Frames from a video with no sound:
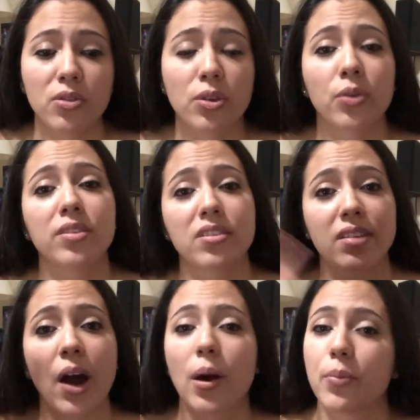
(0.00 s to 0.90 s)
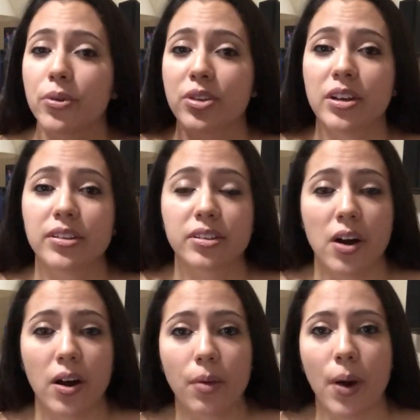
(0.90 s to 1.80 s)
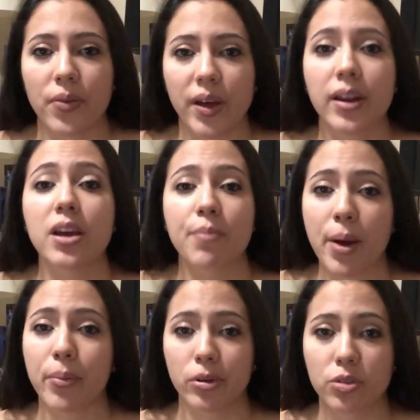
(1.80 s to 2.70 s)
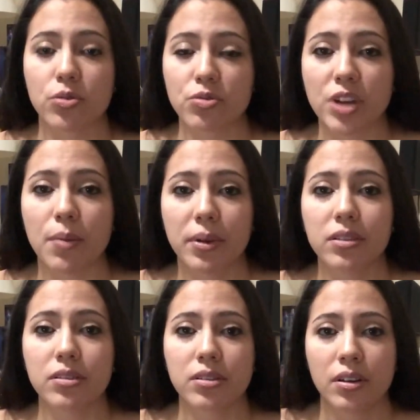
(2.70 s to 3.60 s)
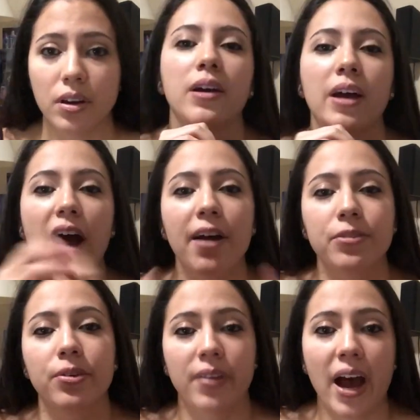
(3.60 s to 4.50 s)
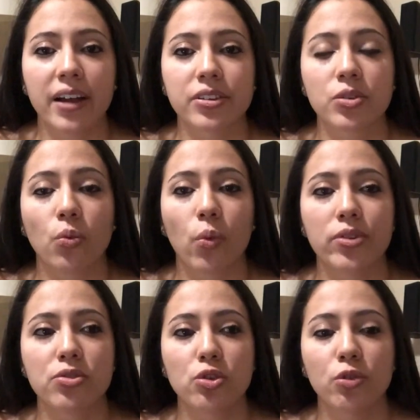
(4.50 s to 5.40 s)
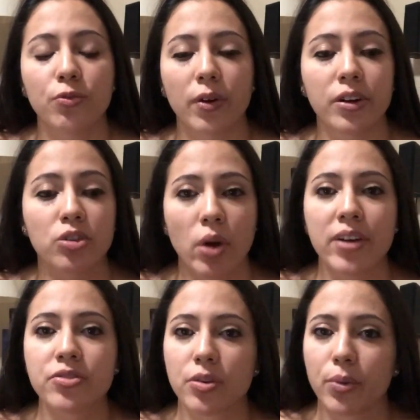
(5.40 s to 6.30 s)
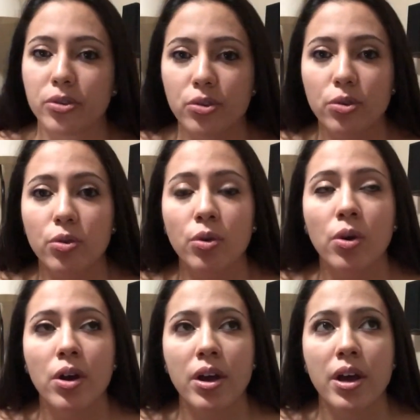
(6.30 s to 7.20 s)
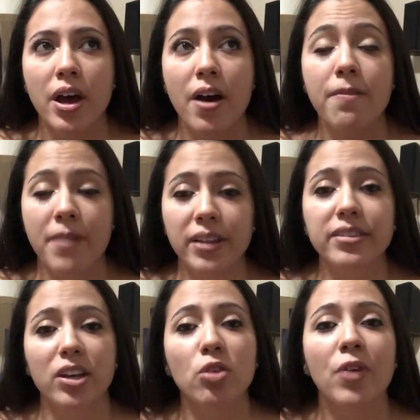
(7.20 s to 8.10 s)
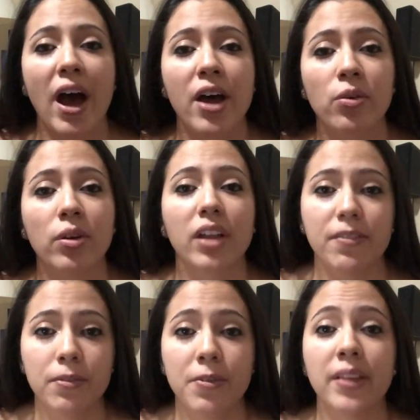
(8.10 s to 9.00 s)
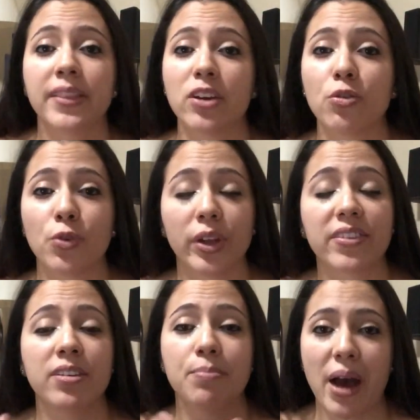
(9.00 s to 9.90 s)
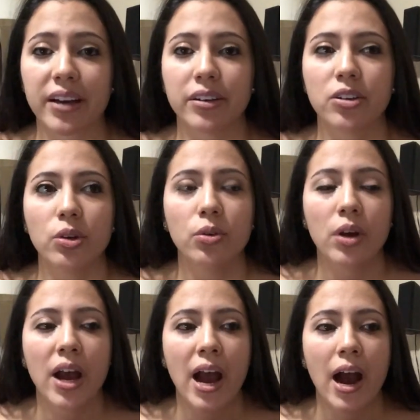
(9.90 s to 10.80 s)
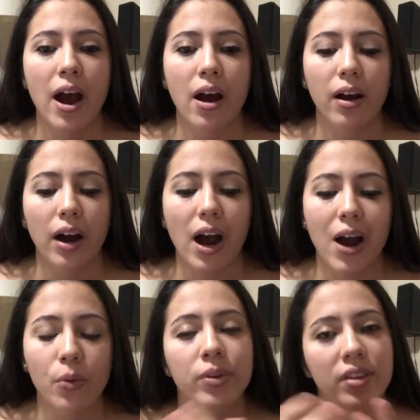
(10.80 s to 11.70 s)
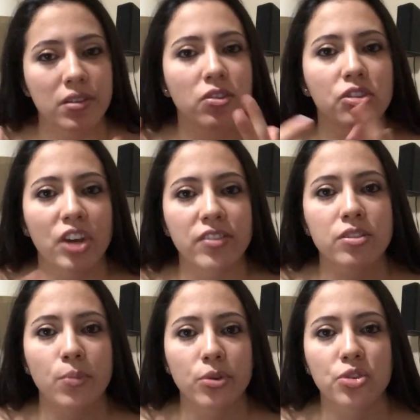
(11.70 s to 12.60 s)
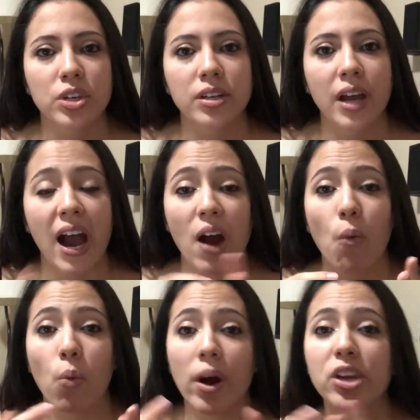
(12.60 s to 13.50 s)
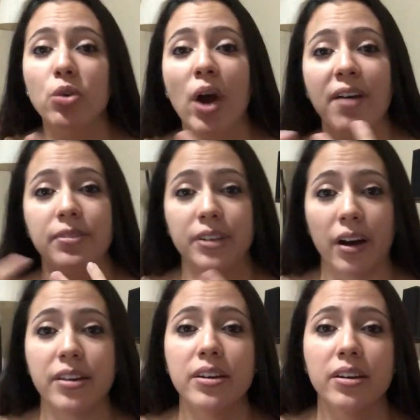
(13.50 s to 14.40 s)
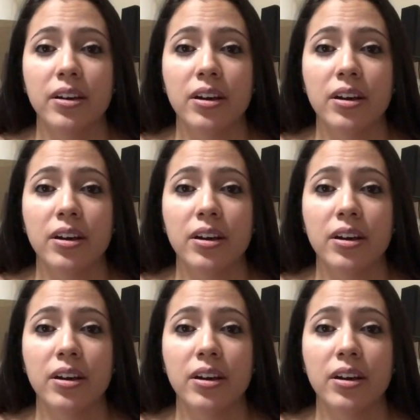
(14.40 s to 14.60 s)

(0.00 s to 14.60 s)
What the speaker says: So this is how I proceeded to talk about that in my personal statement. After that, once you've addressed a personal event that you've had or a life event that you feel that's impacted you, I would then suggest to proceed what you have done